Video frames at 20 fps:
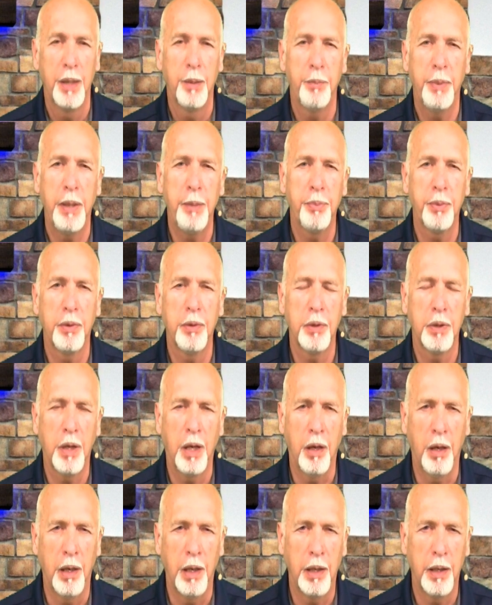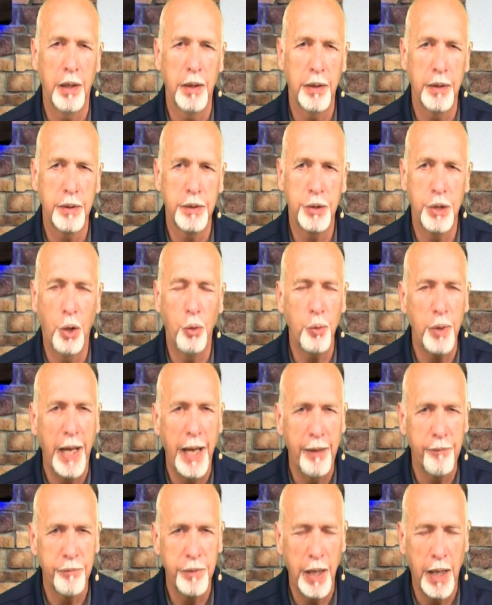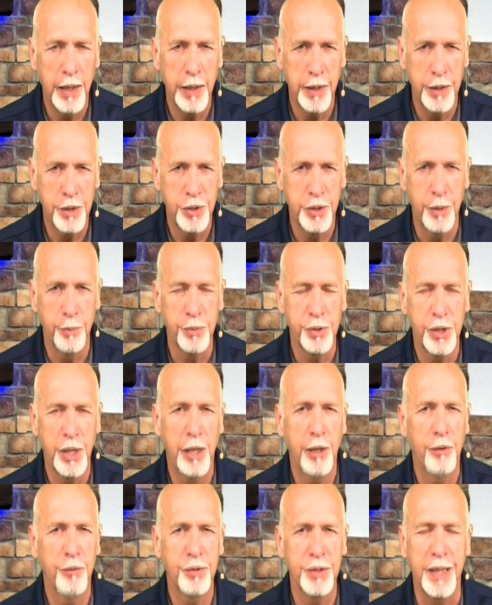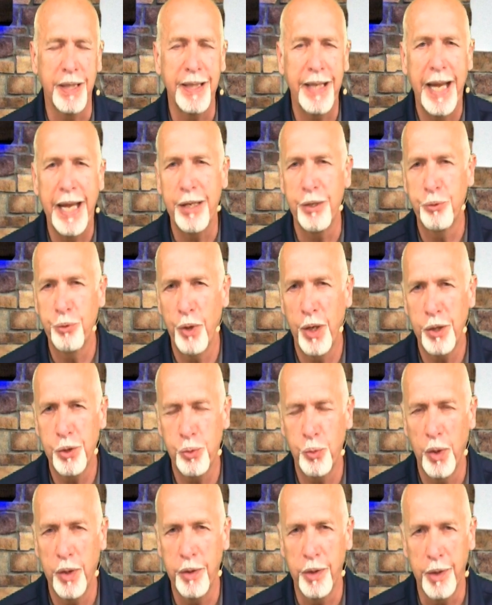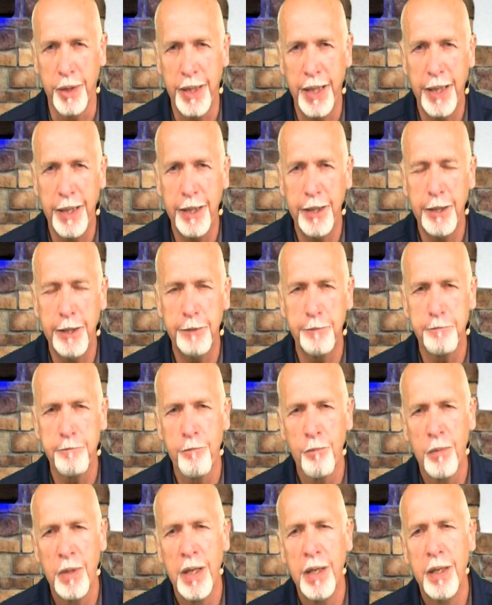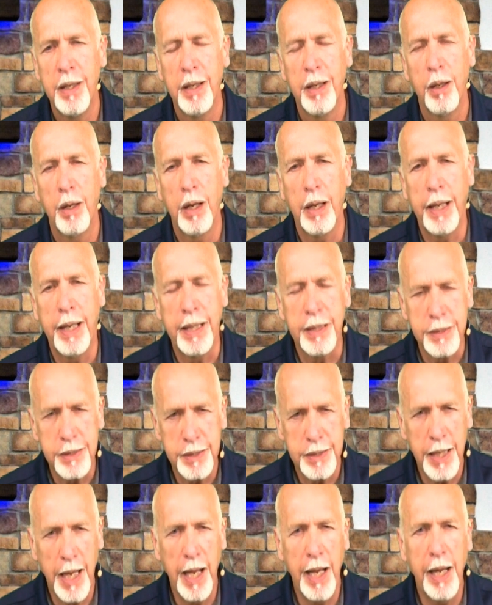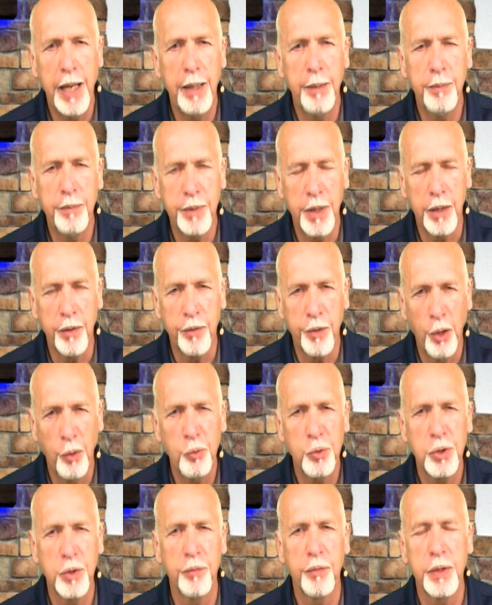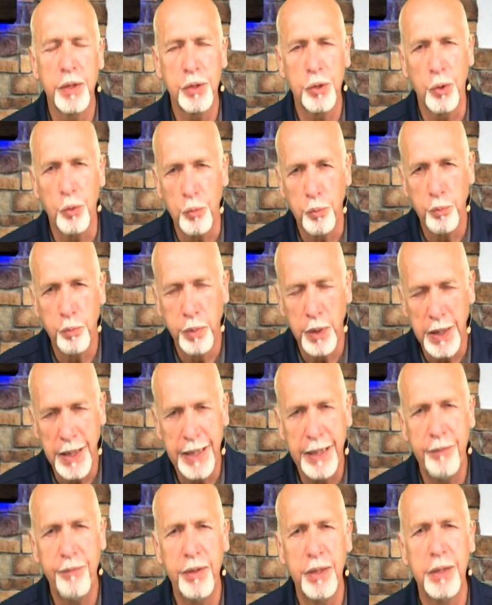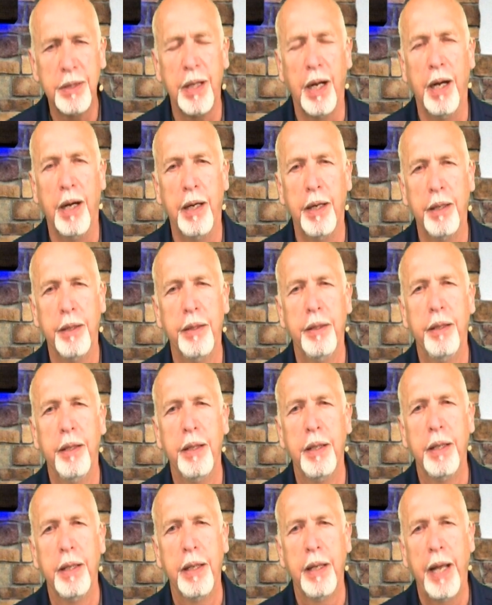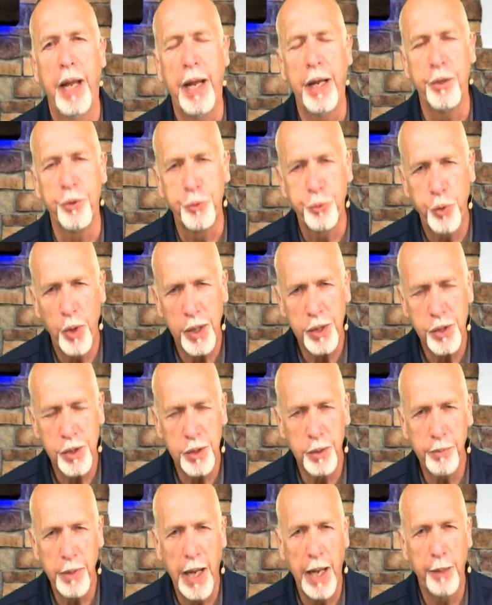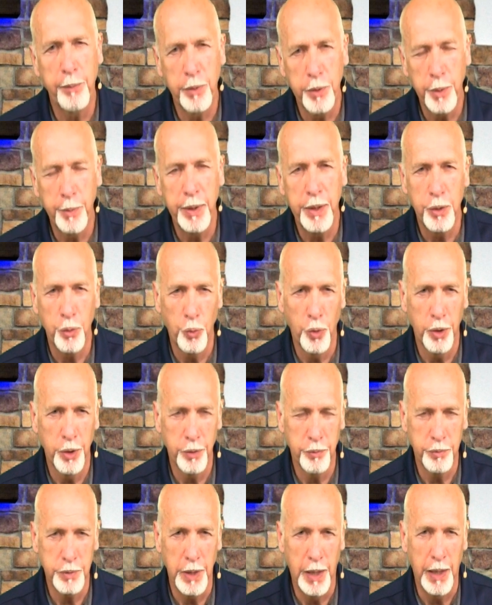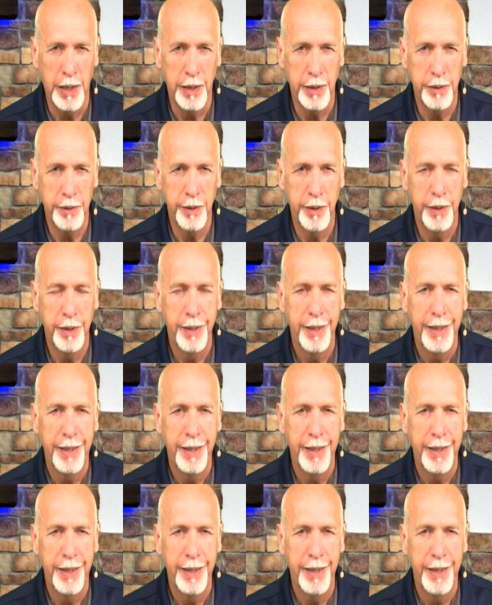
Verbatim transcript: People uh, don't have knowledge themselves and can't trust where they're getting it. It's time that those of us who believe in God and trust the Bible to be the Word of God